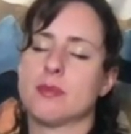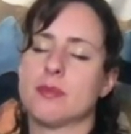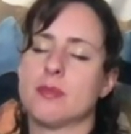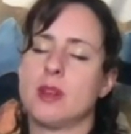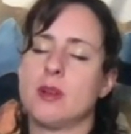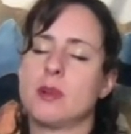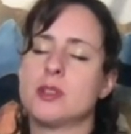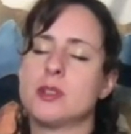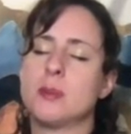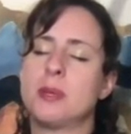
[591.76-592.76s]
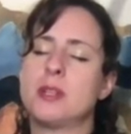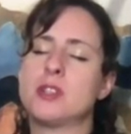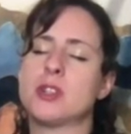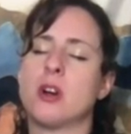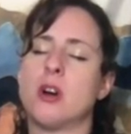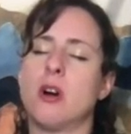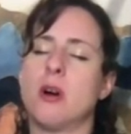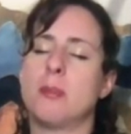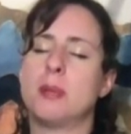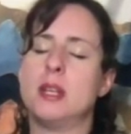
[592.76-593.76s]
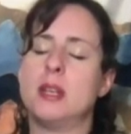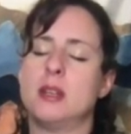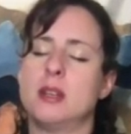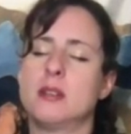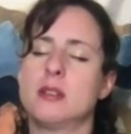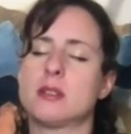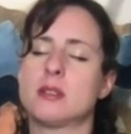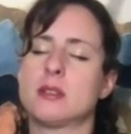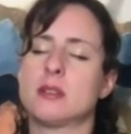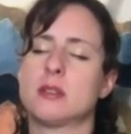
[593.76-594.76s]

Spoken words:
I want you to picture all beings.